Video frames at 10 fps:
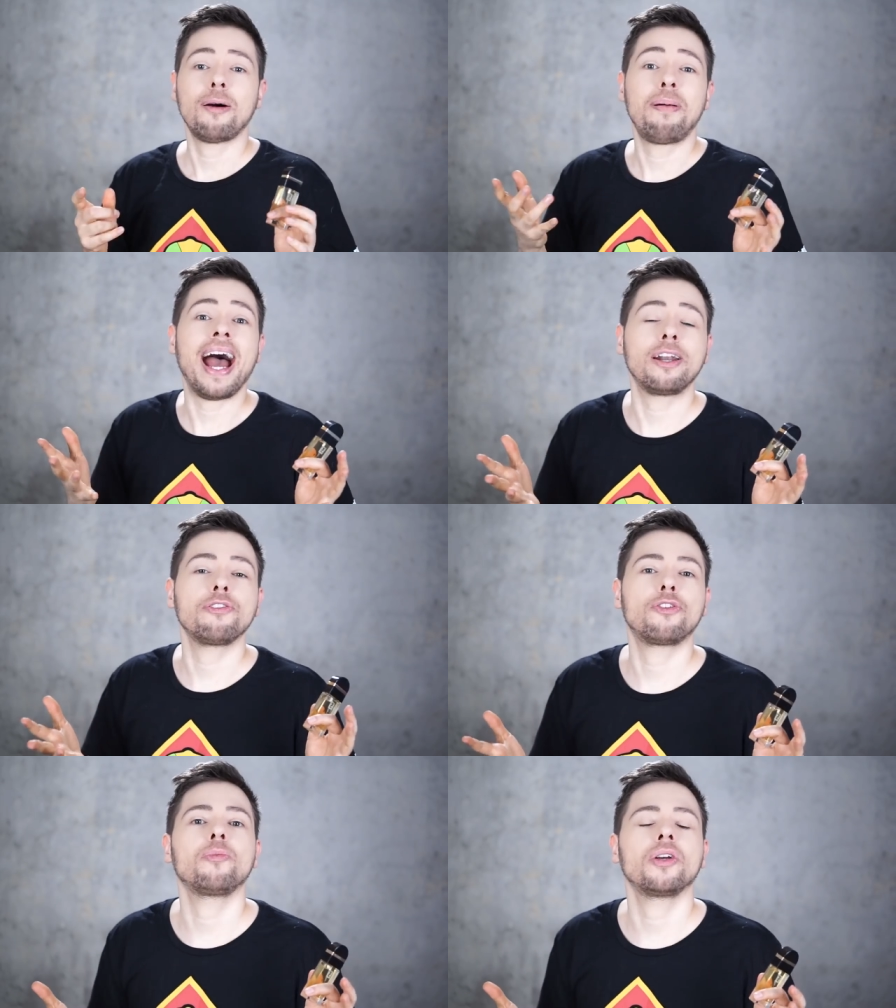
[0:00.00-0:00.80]
a bad
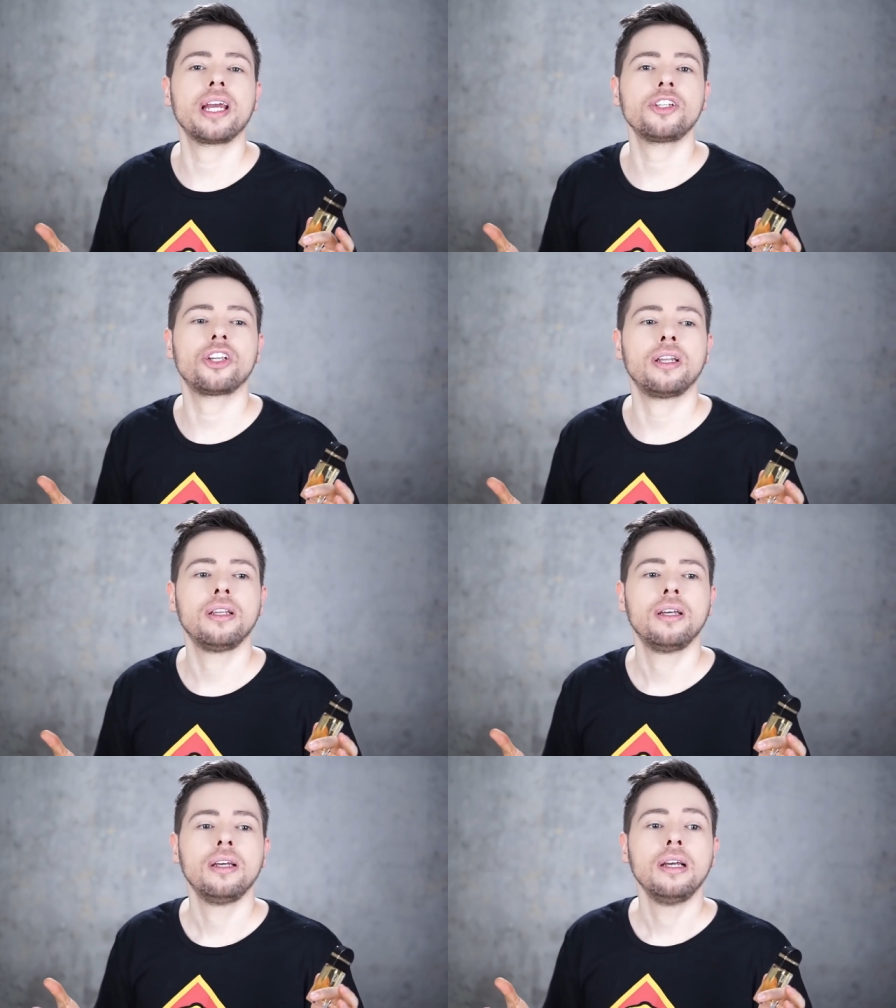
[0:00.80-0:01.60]

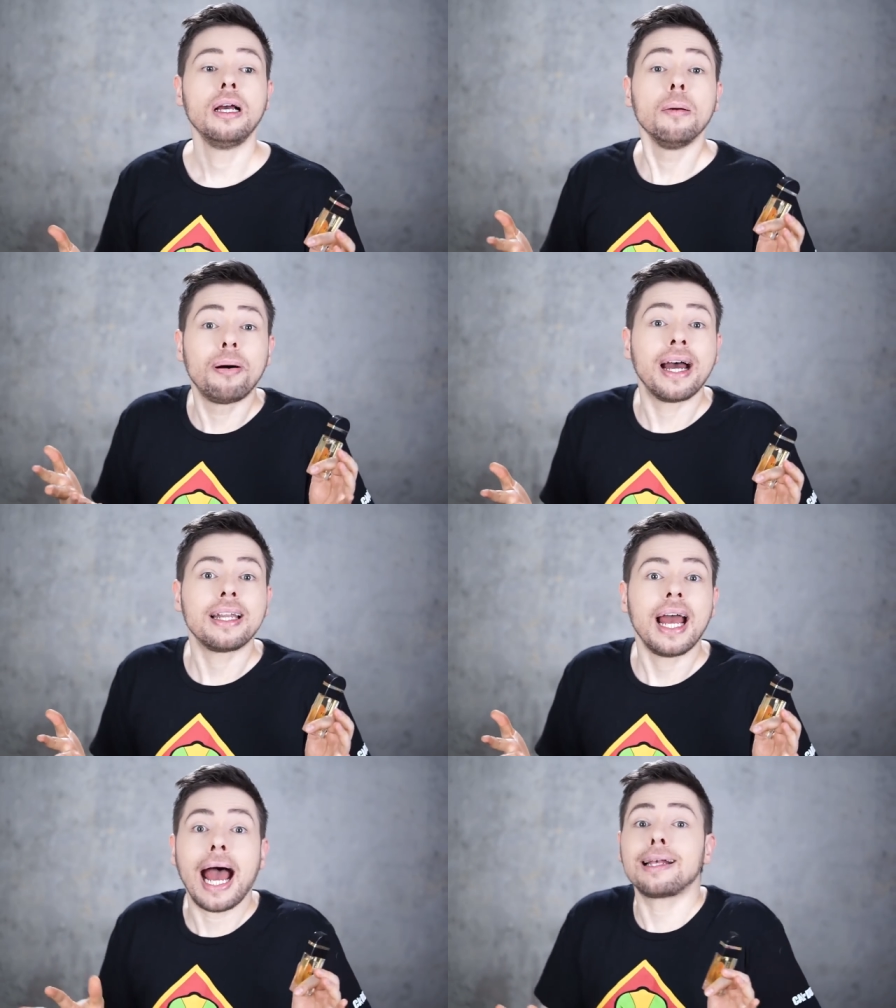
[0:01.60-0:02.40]
reformulation,
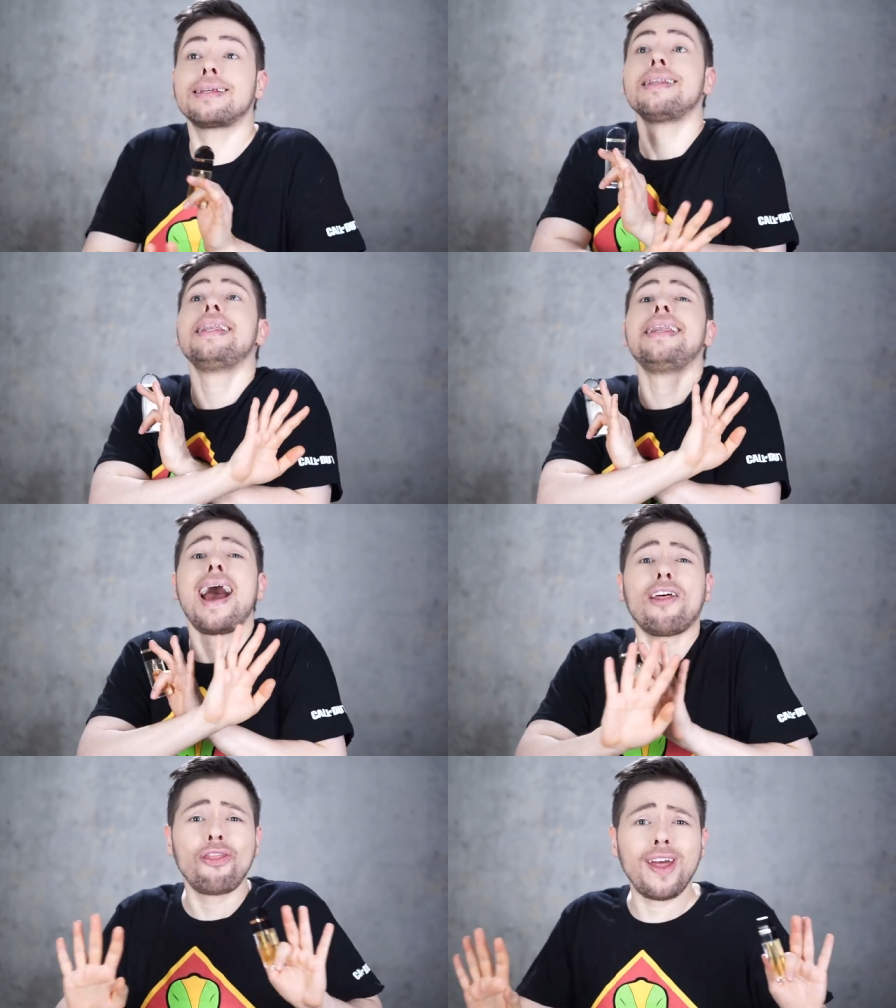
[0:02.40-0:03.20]
but has
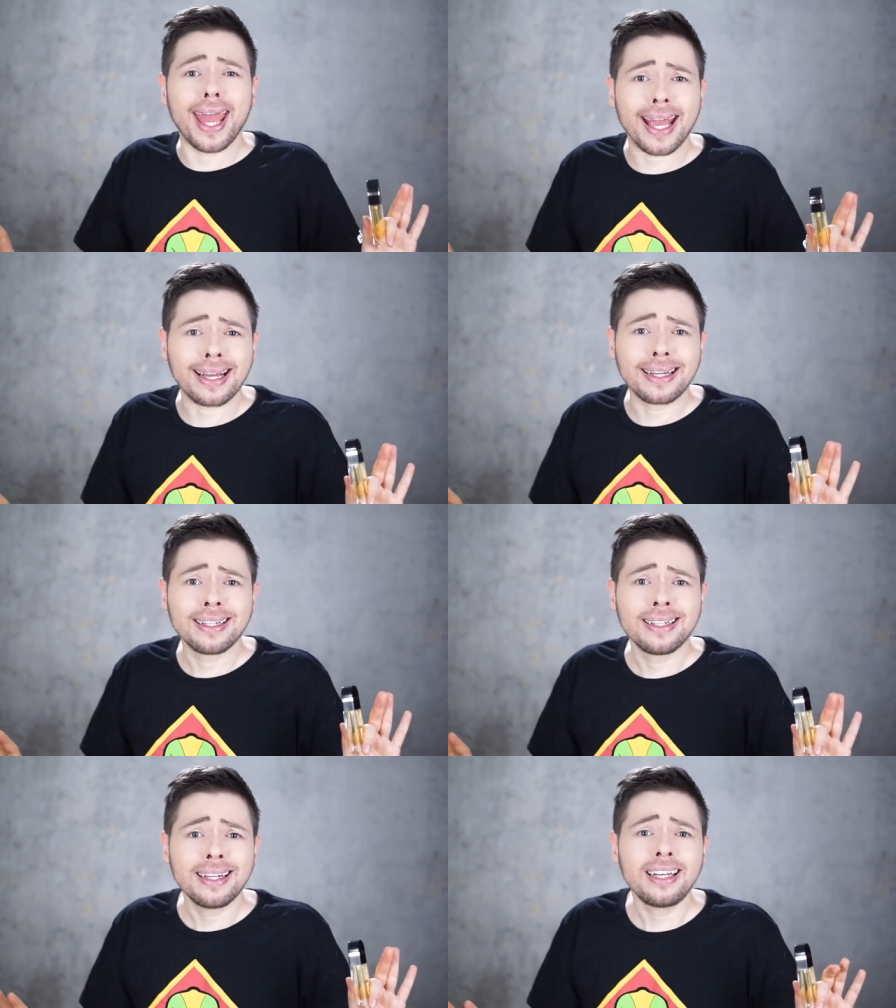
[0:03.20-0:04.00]
nothing,
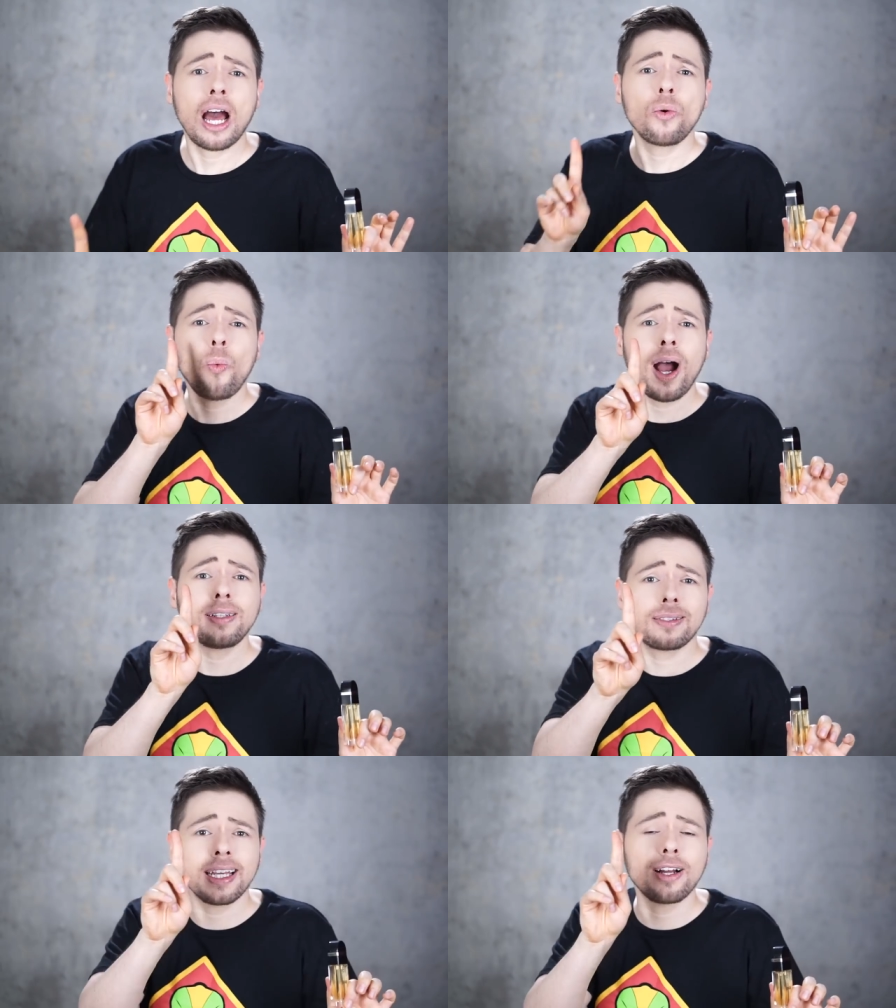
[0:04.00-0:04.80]
not
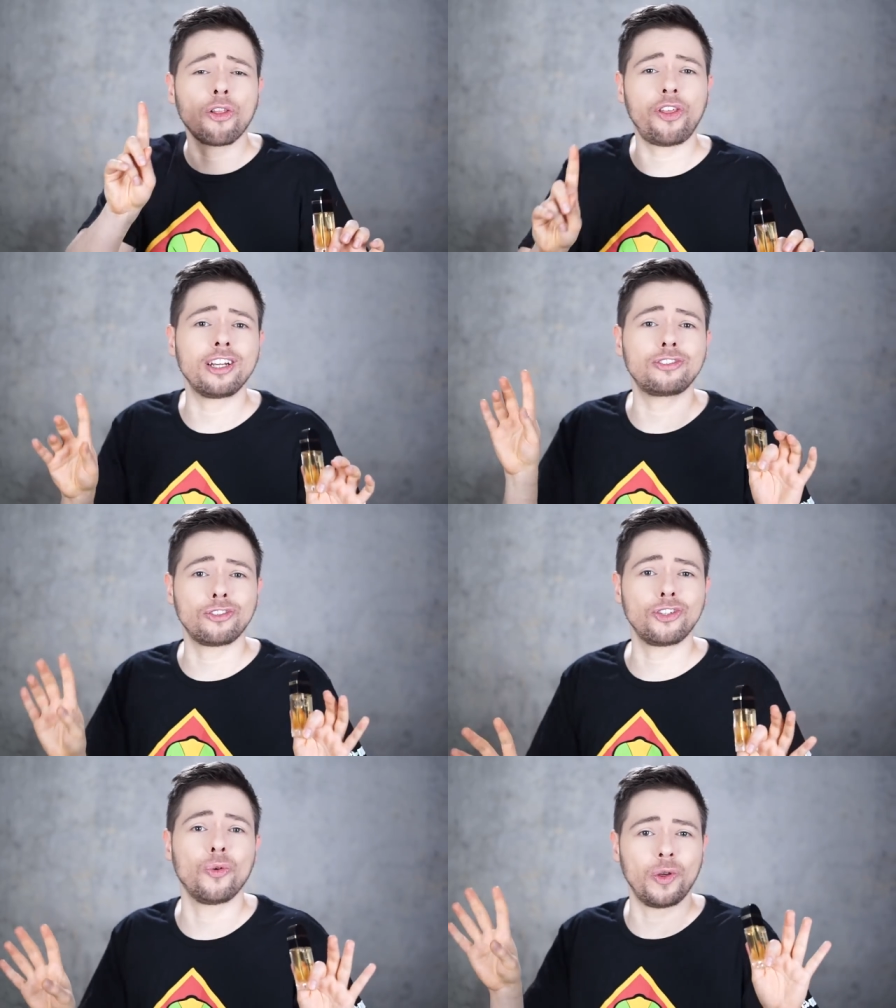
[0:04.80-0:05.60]
one single thing
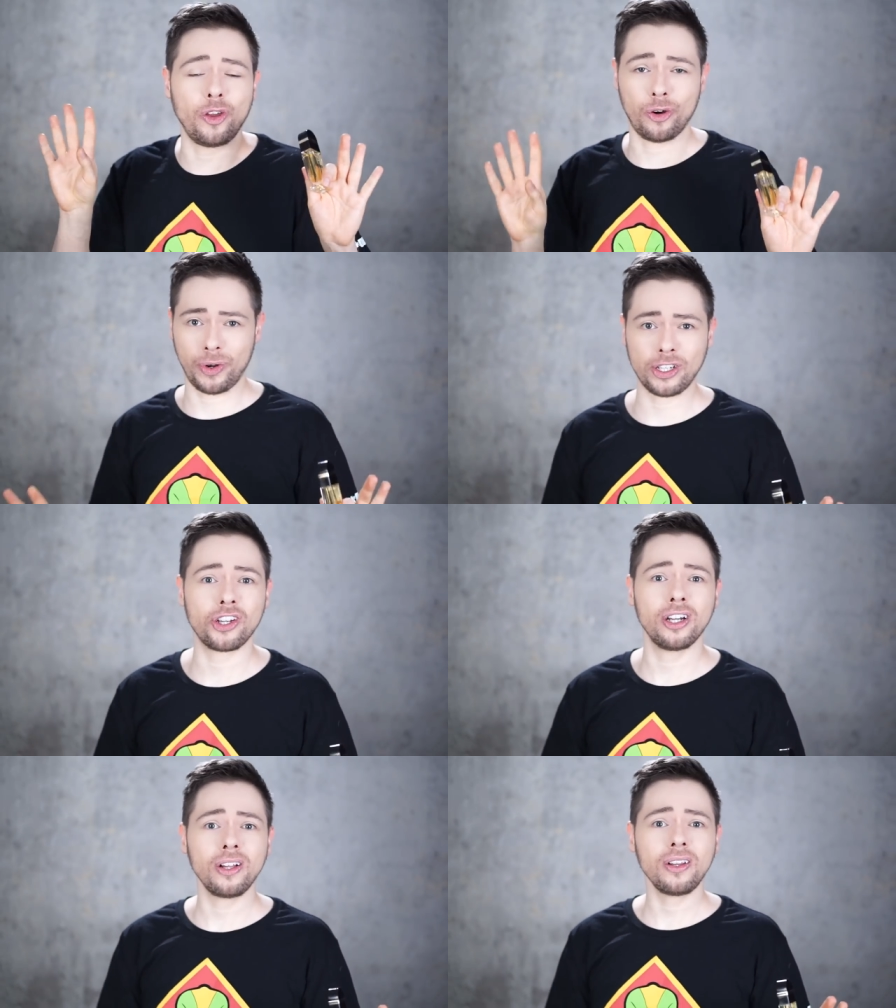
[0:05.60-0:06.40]
to do with the
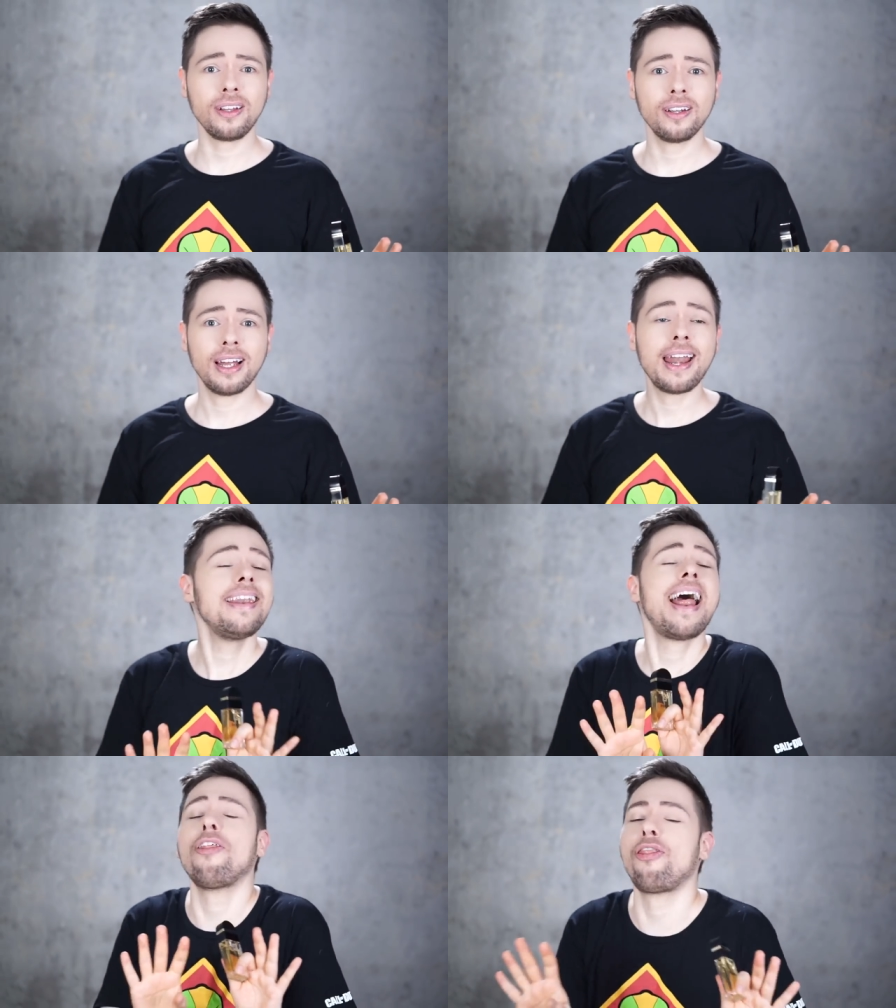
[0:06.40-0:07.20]
original.
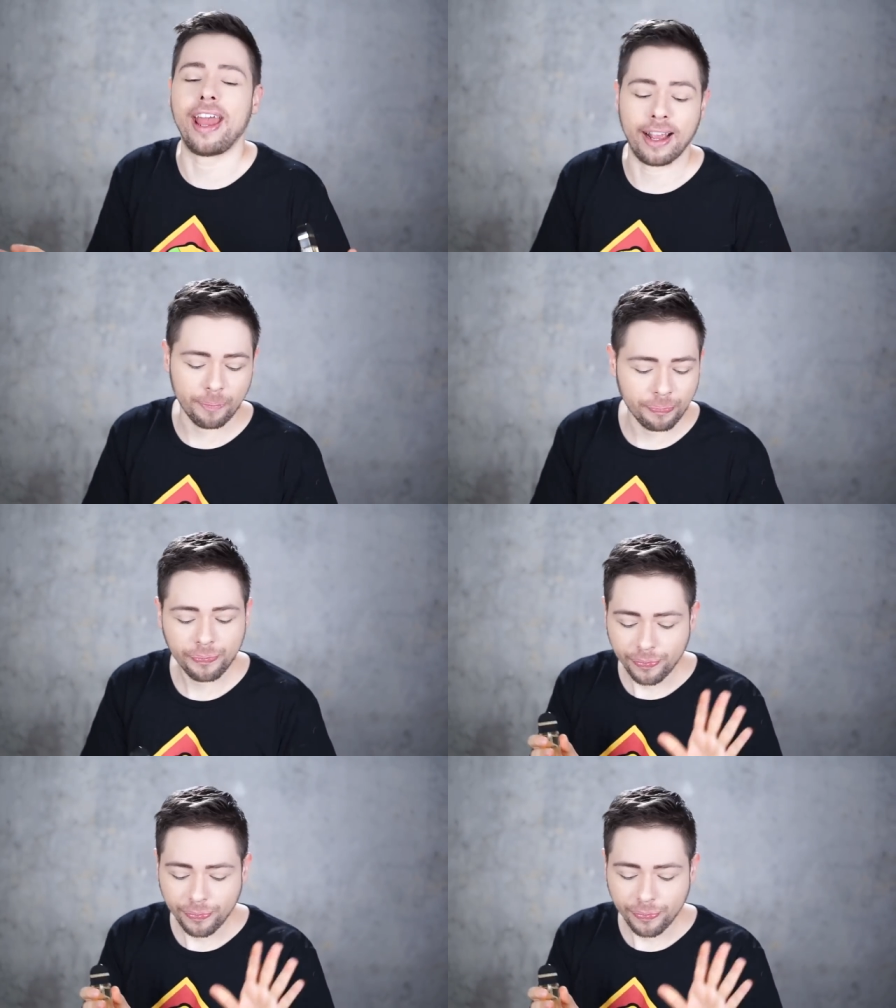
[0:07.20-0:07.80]
Nothing.